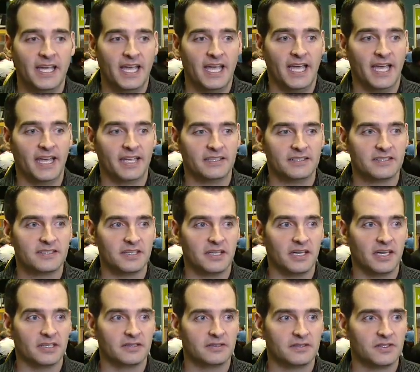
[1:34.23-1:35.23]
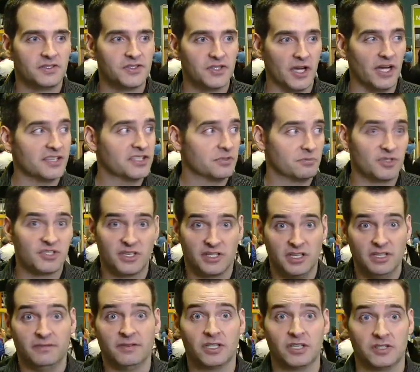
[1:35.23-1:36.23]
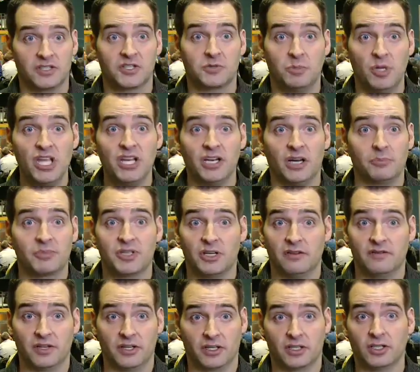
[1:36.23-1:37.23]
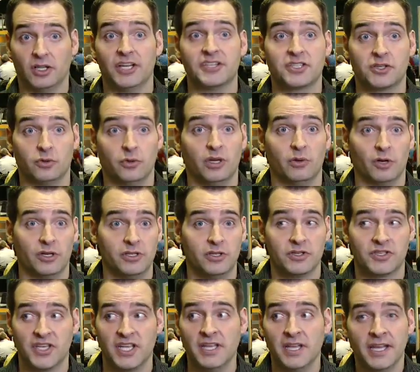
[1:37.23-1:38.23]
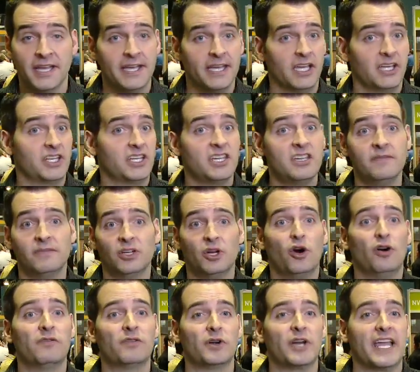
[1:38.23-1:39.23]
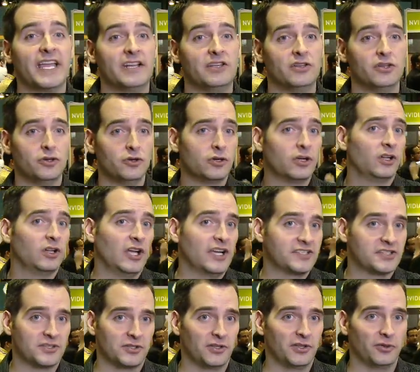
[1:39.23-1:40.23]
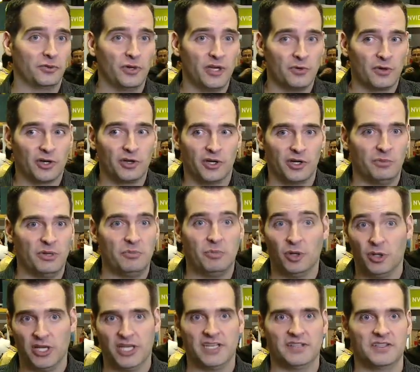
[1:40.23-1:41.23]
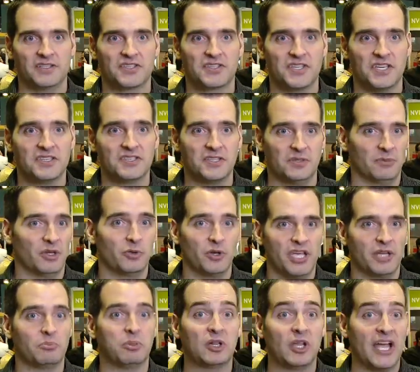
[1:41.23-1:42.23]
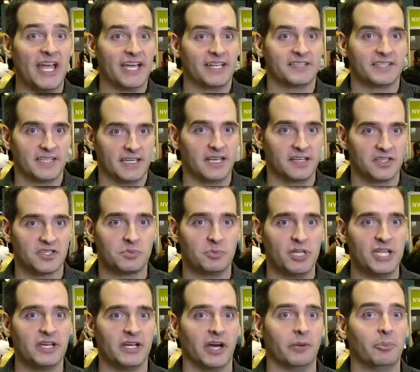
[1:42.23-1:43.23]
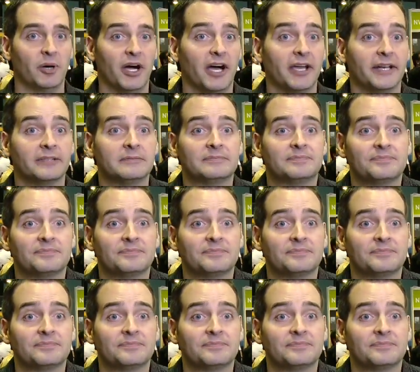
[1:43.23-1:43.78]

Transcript: and saw some significant speed-ups over the cluster we were using, and even over a new cluster that we were going to be putting in the system that we had planned to get a speed-up on.